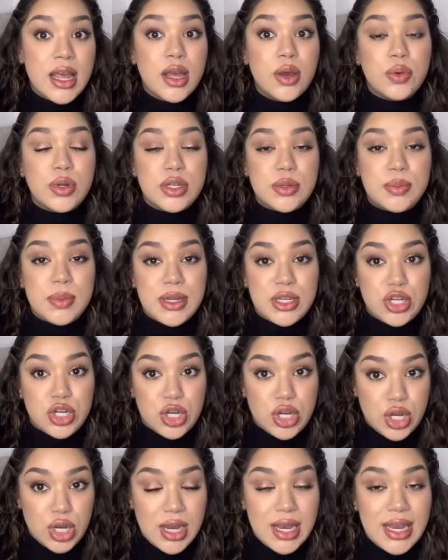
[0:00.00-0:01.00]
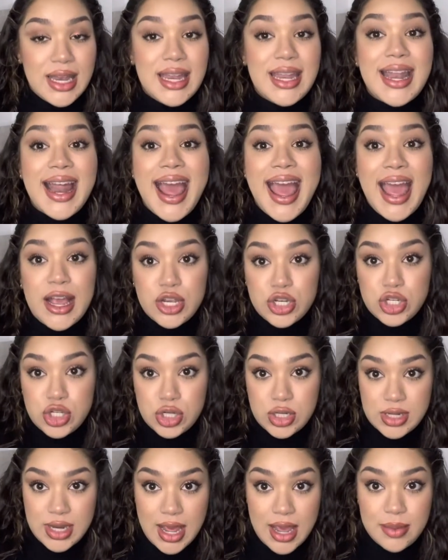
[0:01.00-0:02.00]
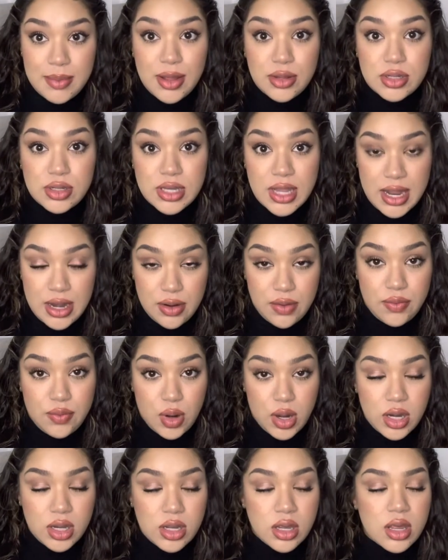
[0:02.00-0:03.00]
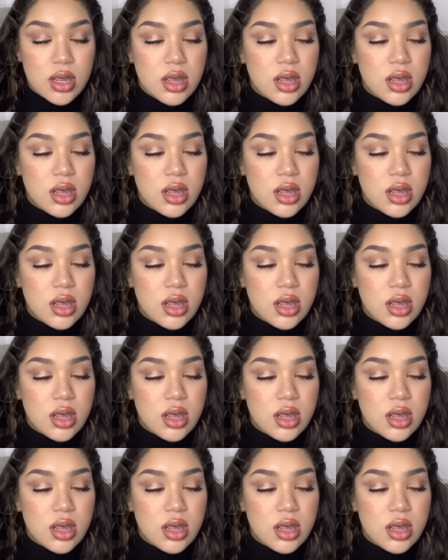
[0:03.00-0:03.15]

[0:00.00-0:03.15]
Which means you're going to need extra time outside of work,